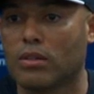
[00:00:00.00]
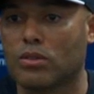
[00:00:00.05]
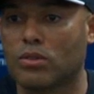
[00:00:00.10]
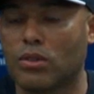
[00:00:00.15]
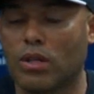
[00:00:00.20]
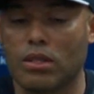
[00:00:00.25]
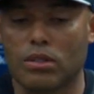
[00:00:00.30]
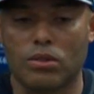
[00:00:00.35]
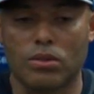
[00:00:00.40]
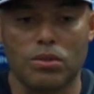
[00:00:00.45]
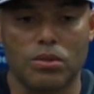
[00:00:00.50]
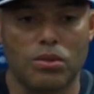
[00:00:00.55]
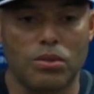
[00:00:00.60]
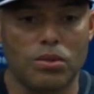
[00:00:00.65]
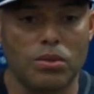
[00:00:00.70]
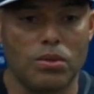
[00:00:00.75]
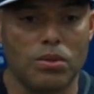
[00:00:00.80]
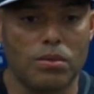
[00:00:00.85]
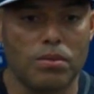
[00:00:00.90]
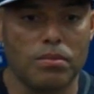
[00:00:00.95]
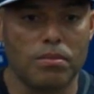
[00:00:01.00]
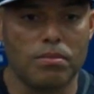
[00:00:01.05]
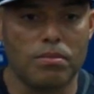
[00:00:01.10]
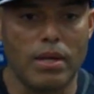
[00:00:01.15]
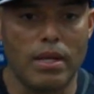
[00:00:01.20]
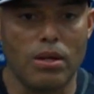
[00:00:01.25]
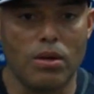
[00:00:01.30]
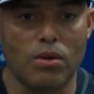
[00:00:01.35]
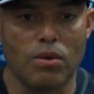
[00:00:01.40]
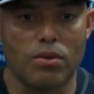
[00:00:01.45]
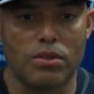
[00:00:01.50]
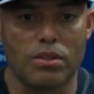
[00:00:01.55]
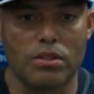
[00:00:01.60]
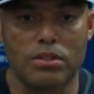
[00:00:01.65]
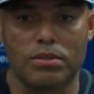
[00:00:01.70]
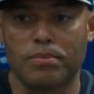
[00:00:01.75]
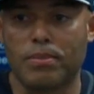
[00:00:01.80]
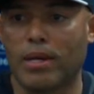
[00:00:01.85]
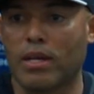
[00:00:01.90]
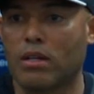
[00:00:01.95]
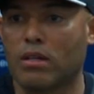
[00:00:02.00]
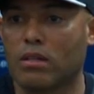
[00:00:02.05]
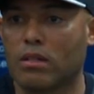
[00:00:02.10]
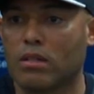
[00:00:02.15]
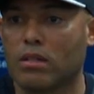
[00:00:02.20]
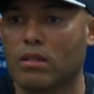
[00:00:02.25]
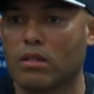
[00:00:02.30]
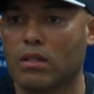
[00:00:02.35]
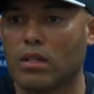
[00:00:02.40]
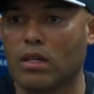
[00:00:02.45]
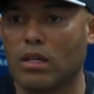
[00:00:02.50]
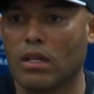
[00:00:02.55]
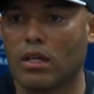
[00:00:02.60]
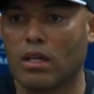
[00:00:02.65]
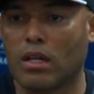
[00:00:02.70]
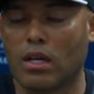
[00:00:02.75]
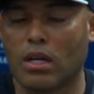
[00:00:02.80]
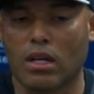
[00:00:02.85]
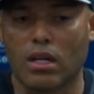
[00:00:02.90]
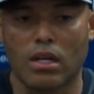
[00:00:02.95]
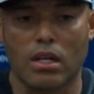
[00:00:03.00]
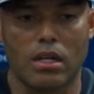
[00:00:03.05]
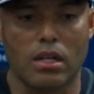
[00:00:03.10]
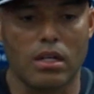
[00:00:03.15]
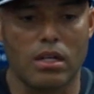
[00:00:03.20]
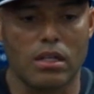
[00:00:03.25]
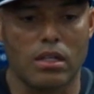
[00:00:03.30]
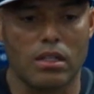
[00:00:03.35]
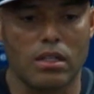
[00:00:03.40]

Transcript: trying to do make others better, and uh,